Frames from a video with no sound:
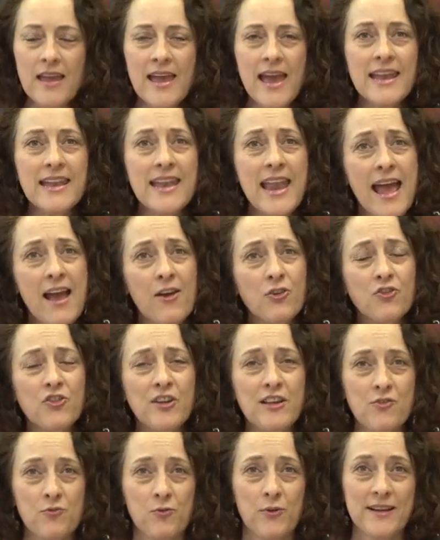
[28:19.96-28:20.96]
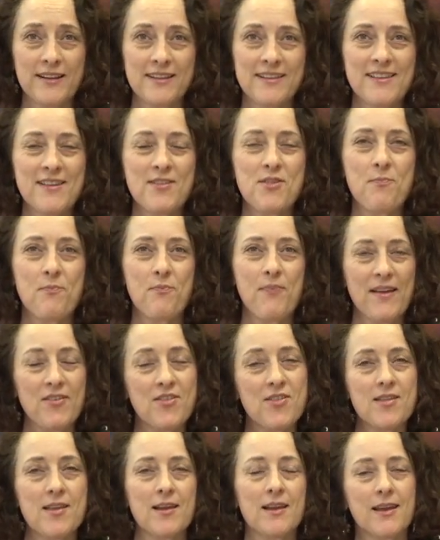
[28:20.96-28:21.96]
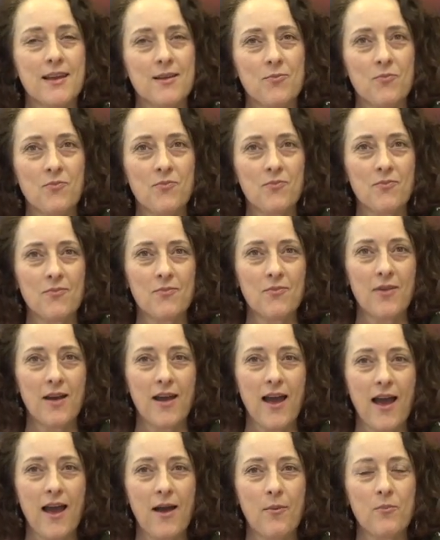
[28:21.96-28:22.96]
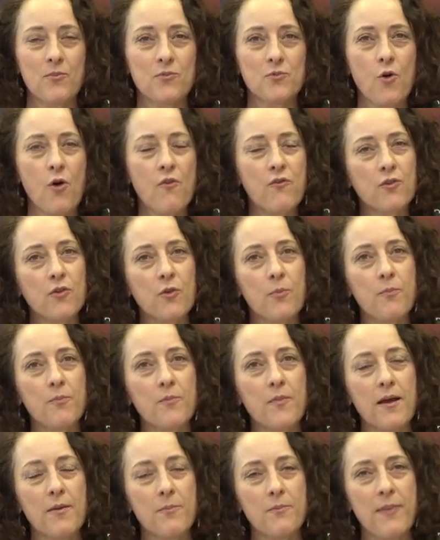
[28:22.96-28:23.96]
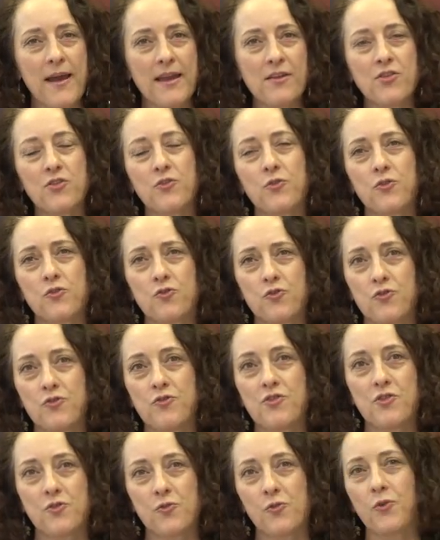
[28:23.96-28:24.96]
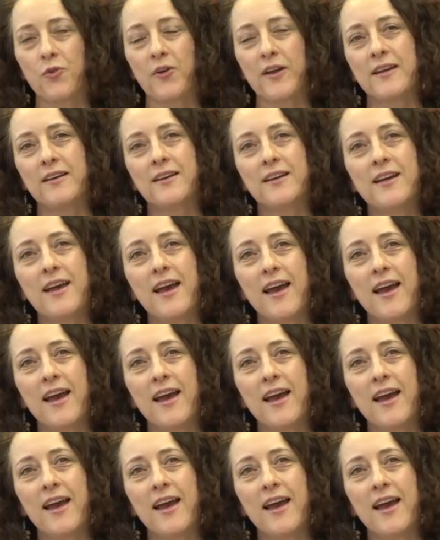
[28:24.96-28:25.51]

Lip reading: And now she's written this best-selling novel based on a true story.